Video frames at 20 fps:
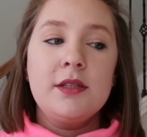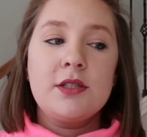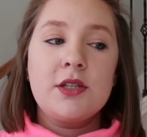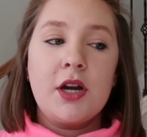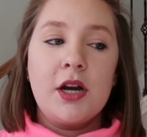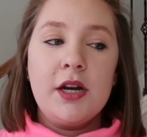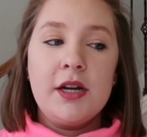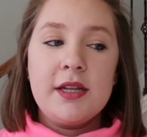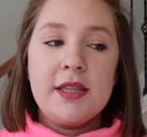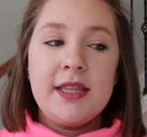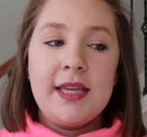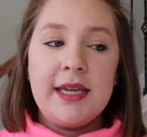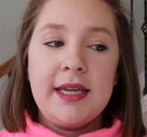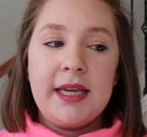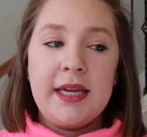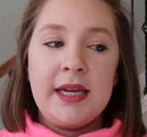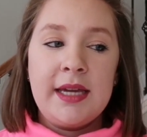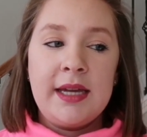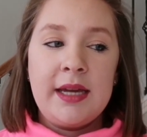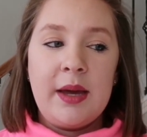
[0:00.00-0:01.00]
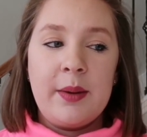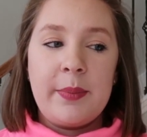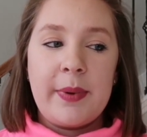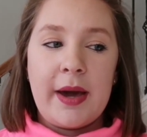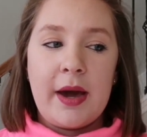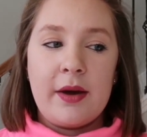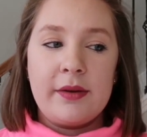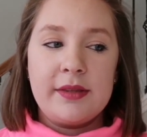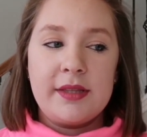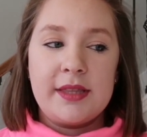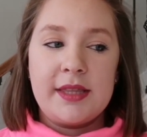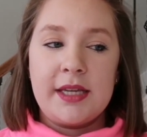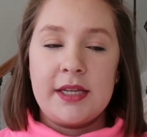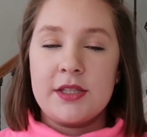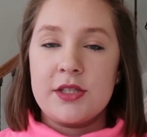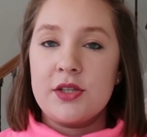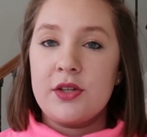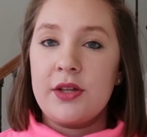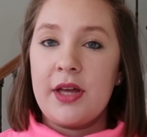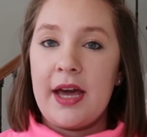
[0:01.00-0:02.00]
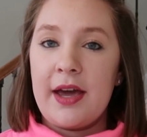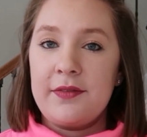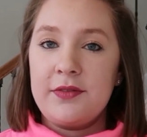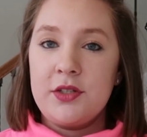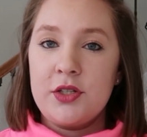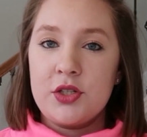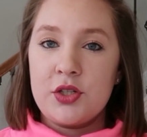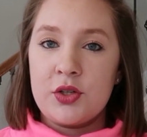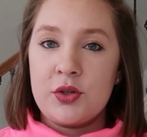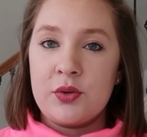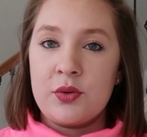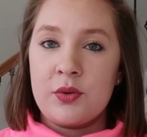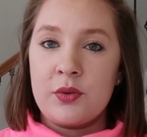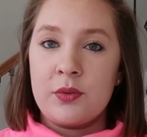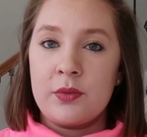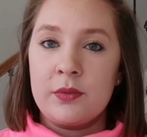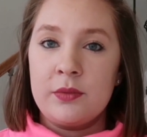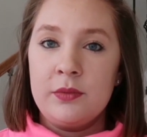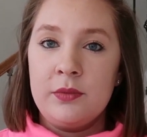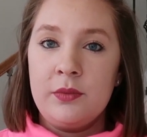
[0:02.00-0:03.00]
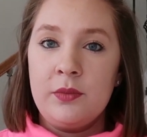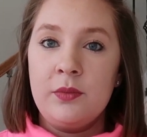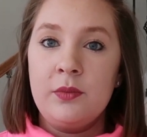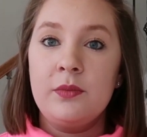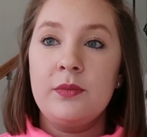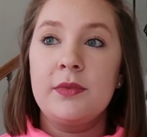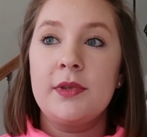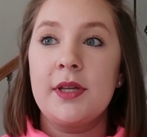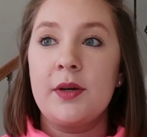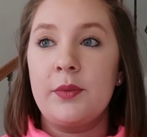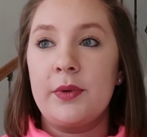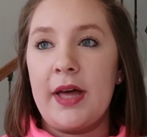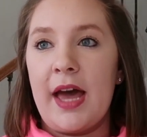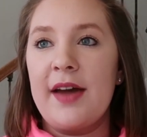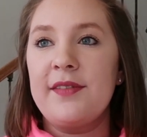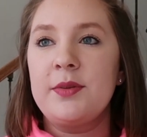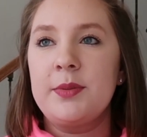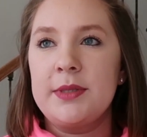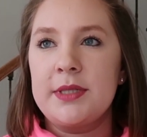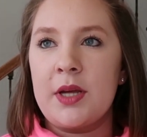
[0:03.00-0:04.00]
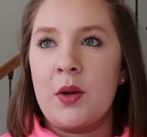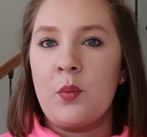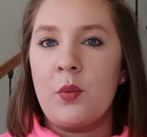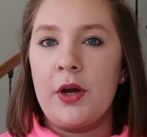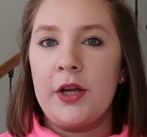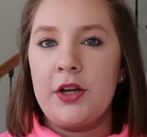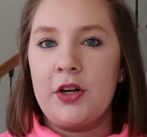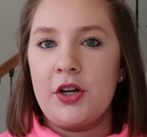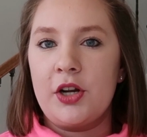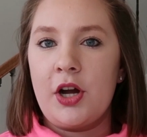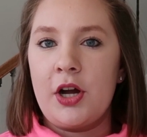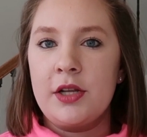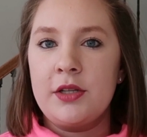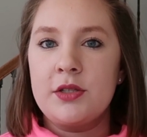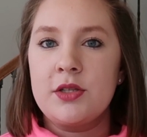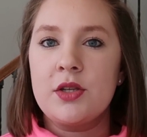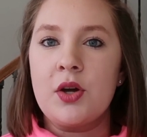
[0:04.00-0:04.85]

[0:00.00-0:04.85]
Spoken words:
Start thinking about the things you'll have to do that will have to be done while you're gone.